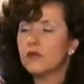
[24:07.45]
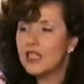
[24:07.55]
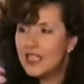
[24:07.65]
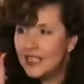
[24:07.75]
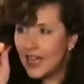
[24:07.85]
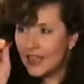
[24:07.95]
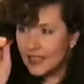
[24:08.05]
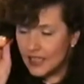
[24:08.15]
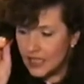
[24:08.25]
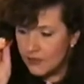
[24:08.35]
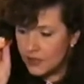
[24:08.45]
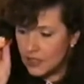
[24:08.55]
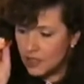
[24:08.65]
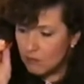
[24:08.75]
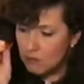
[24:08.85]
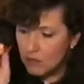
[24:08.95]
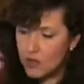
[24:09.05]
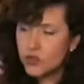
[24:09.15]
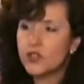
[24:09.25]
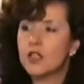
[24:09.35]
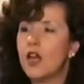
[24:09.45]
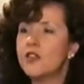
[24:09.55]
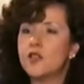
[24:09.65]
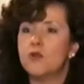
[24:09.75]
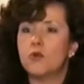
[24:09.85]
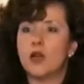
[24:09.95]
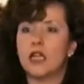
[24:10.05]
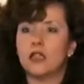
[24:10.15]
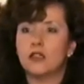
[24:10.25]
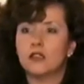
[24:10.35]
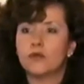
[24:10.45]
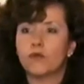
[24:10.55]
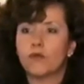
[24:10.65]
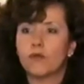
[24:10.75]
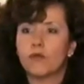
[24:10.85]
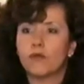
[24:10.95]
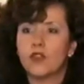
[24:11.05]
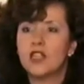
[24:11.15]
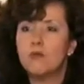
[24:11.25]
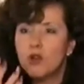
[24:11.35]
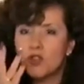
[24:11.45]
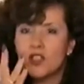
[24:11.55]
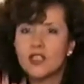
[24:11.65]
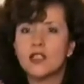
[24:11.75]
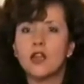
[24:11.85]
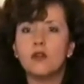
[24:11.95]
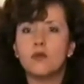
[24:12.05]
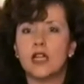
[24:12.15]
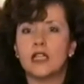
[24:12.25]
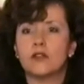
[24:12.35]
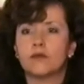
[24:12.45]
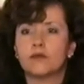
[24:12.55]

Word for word: Not even in the most gossamer way, in the most subtle way.